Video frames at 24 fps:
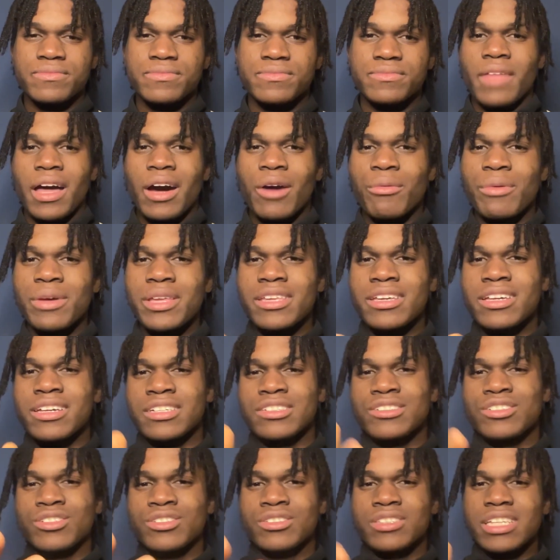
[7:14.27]
That way you can
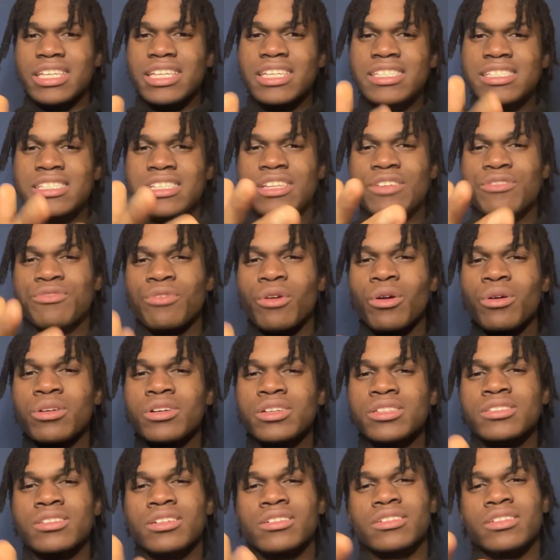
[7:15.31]
just easily
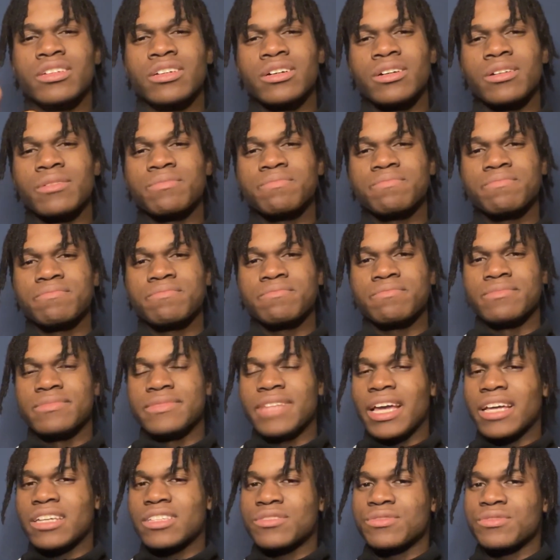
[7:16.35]
focus on the
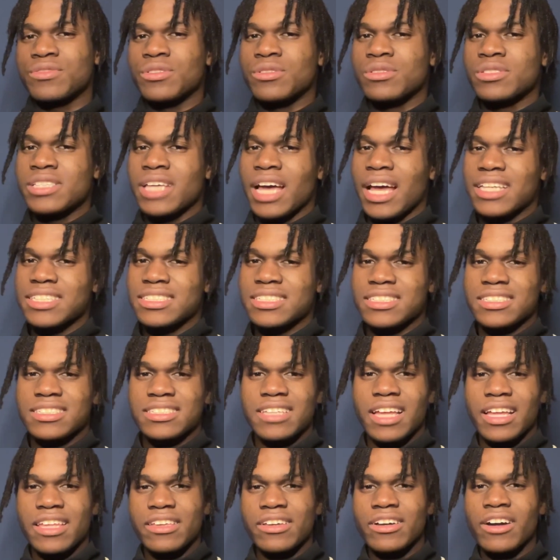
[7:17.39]
next few tasks
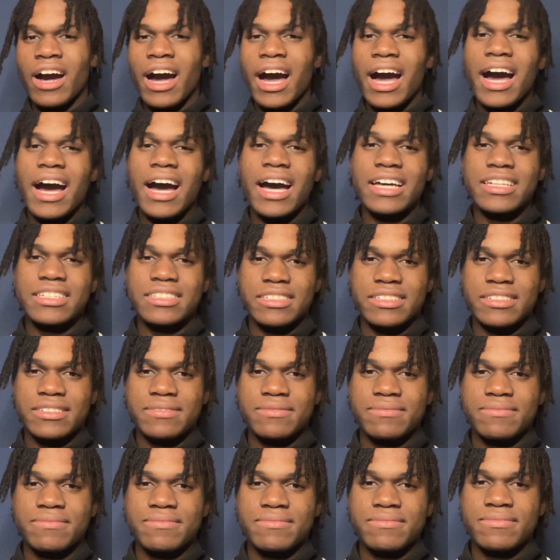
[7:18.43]
that you got at hand.
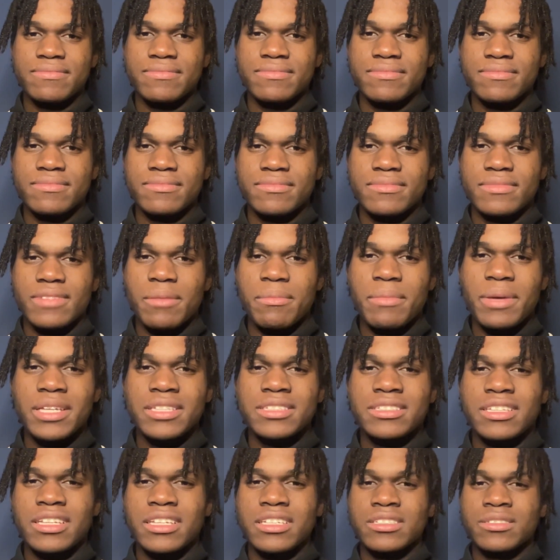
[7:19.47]
It makes
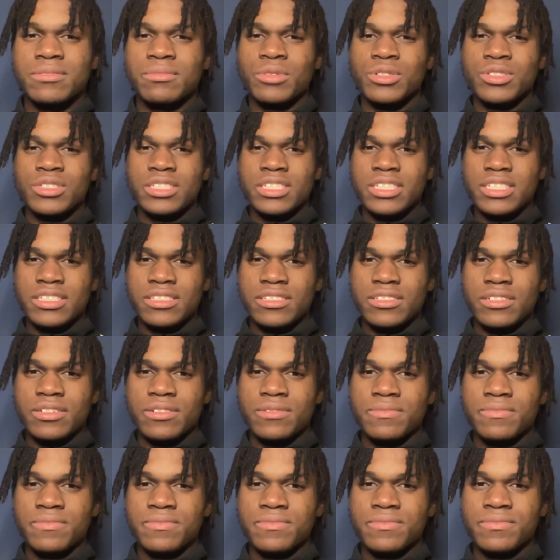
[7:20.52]
things much easier,
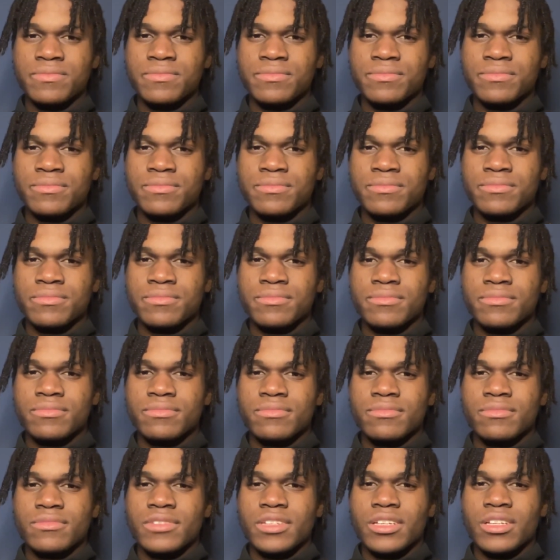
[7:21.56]

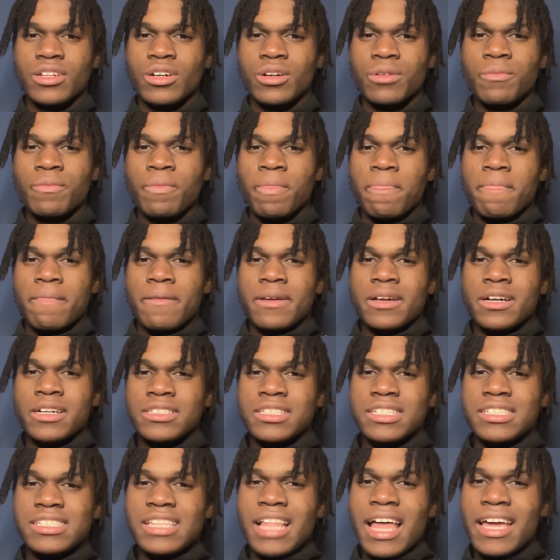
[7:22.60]
you know, because
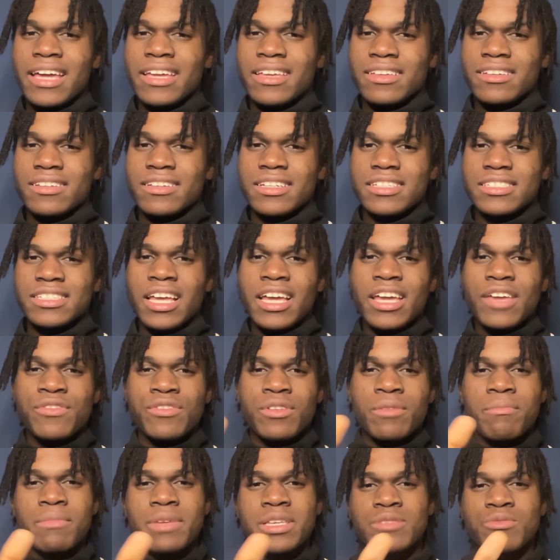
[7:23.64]
it's like if
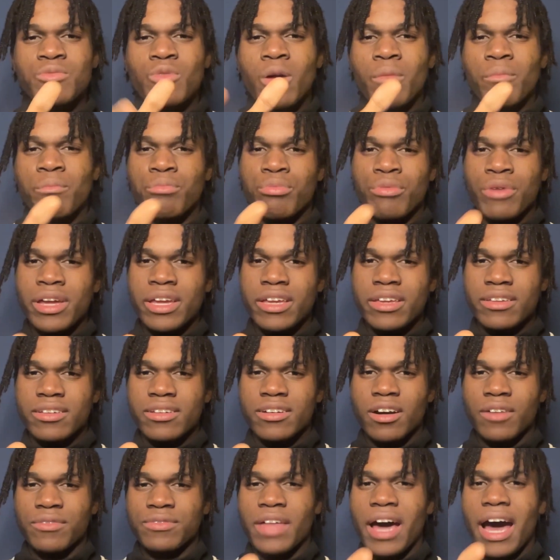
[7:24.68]
you miss one brick
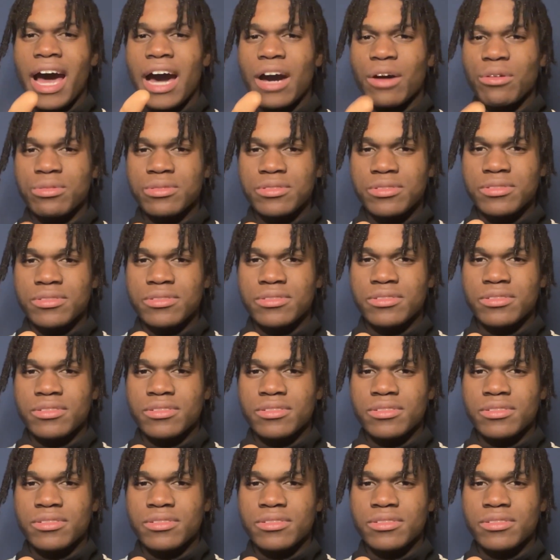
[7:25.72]
of the house